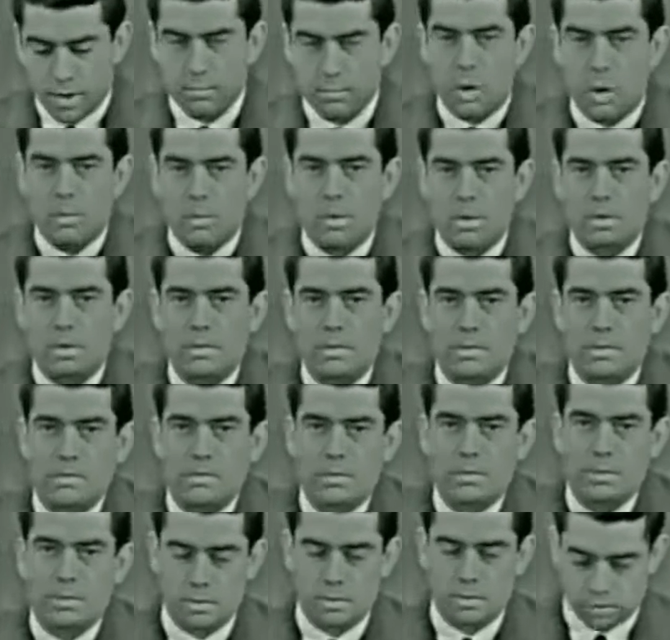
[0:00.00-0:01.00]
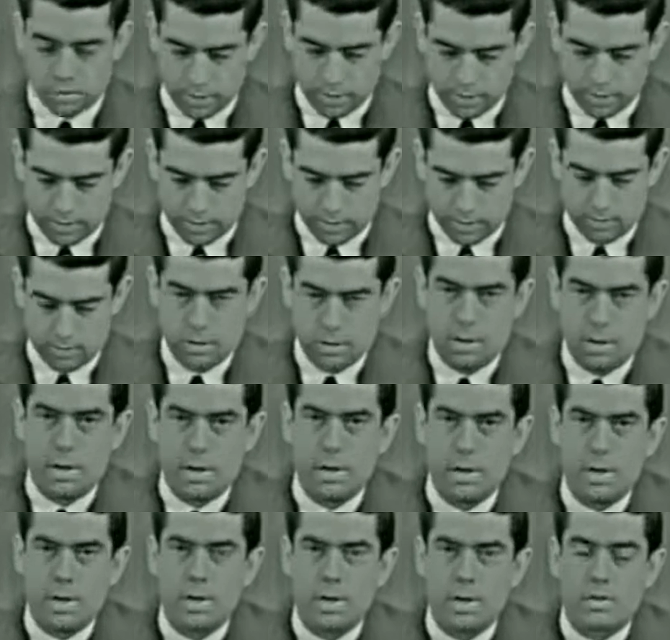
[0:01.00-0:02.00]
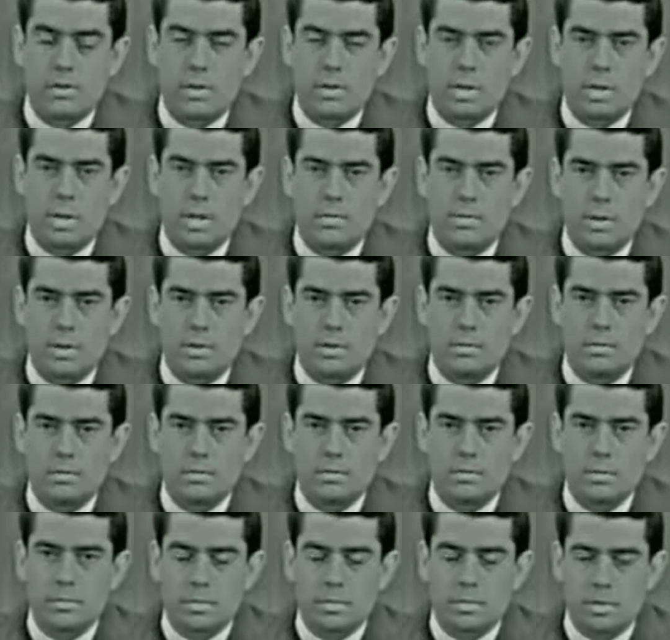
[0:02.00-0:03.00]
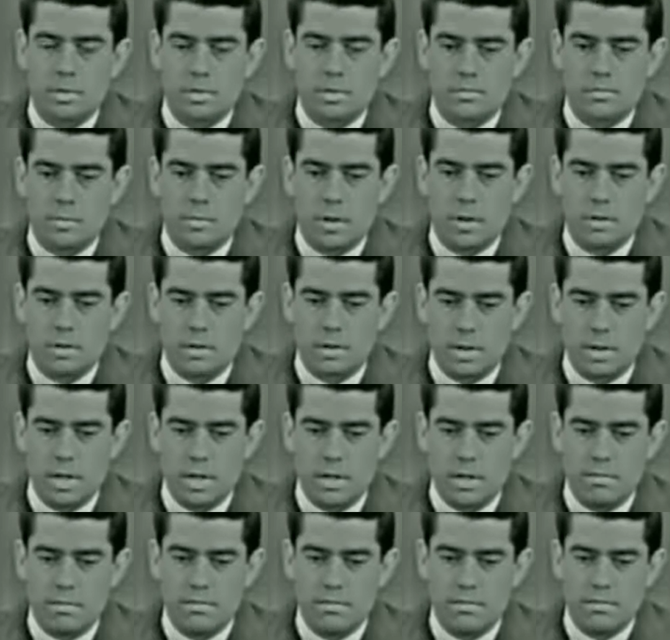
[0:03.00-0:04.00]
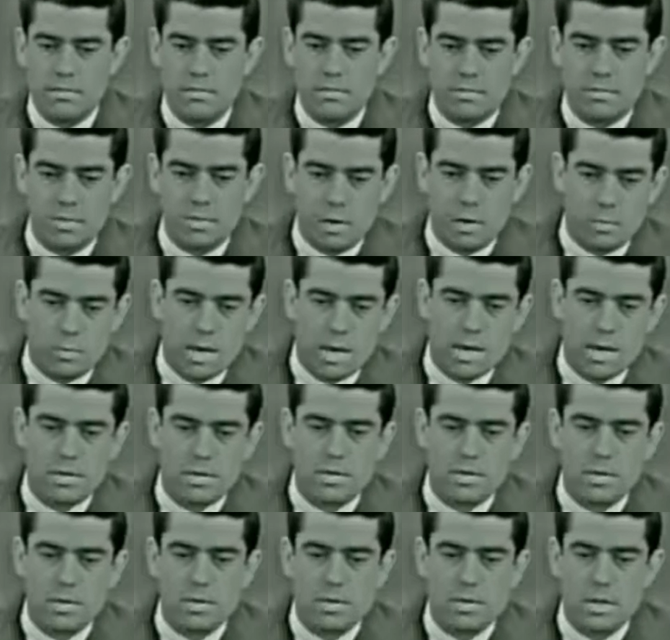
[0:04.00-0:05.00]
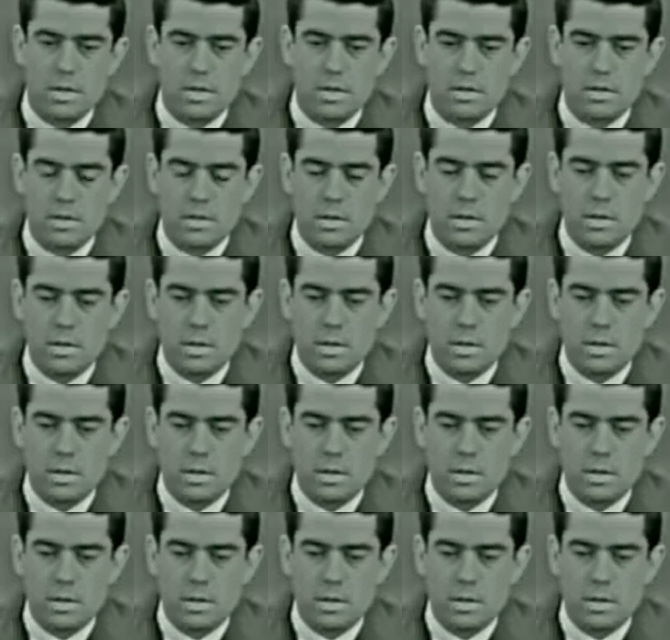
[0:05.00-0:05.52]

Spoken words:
At that moment, a shot clearly hit the governor in the front, and he fell back in the seat.